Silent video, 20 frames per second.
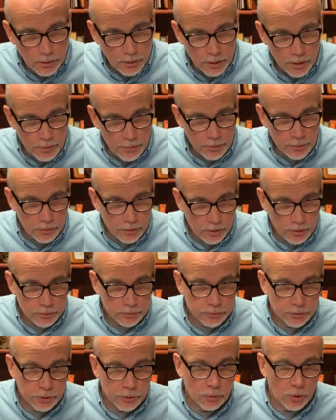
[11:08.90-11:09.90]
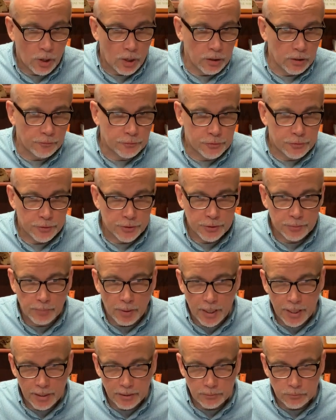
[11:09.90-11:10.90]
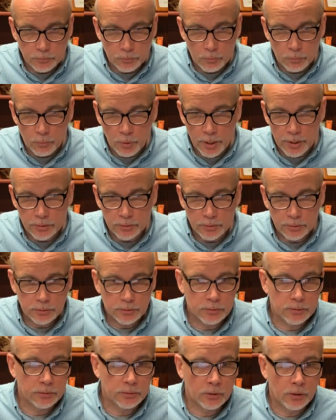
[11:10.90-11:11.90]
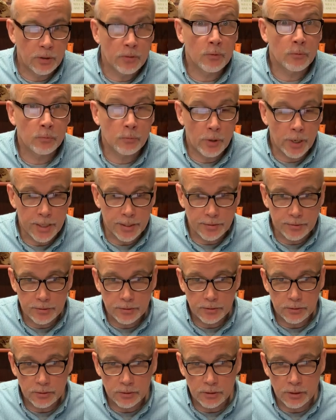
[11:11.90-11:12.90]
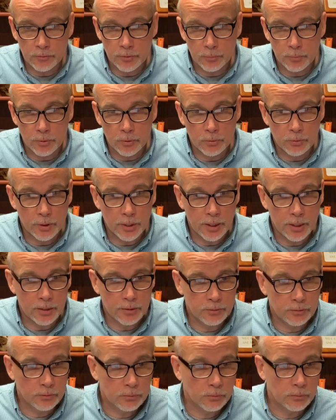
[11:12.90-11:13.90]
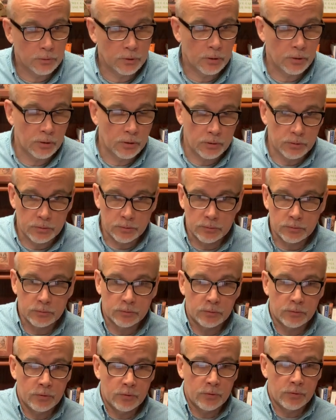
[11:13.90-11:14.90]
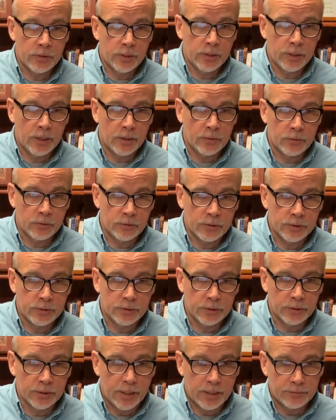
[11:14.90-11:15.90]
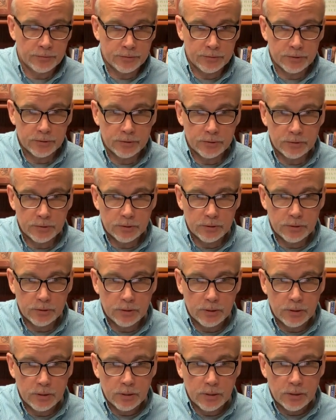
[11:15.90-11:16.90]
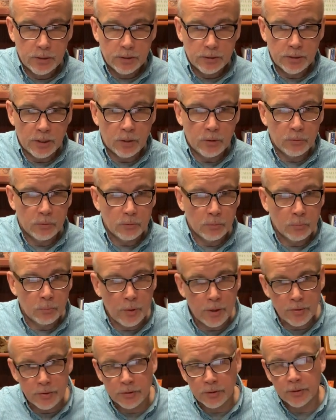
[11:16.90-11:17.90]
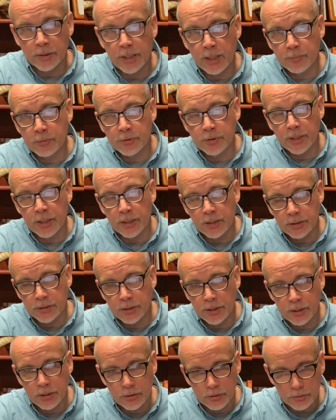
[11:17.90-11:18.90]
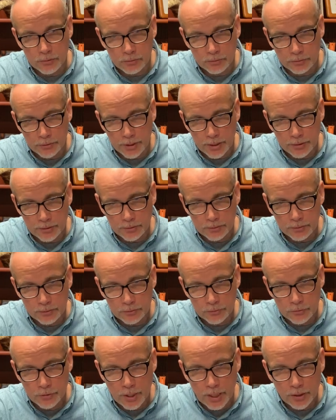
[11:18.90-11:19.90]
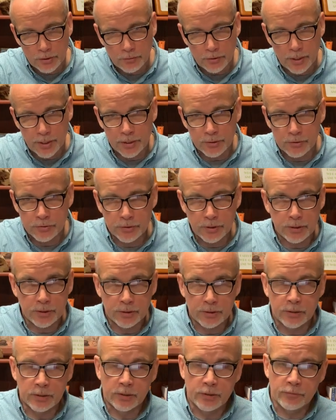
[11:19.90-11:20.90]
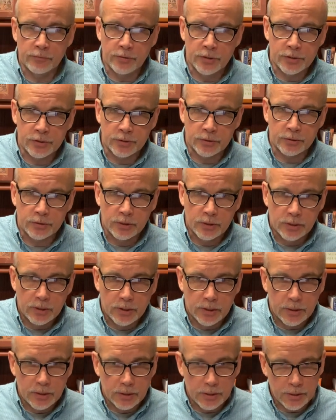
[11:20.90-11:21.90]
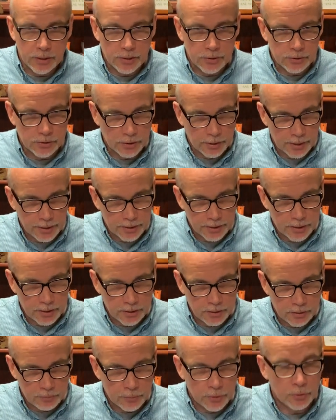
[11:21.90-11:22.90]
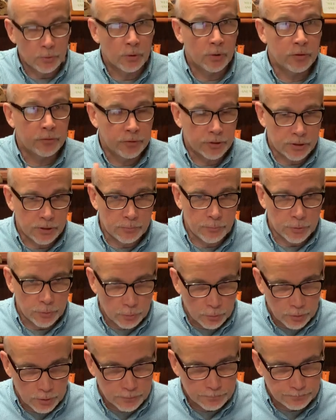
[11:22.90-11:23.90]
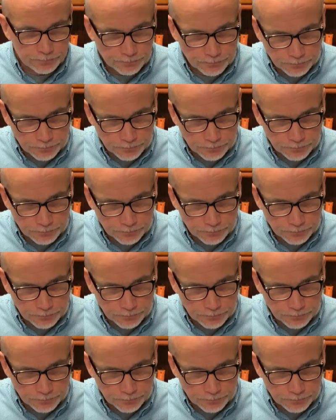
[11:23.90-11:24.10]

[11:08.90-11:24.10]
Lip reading: And there are 2 olive trees by it, one on the right of the bowl and the other is the left. Now, whether the lampstand is here that Zechariah is seeing in the vision is like a menorah. Ever see a menorah?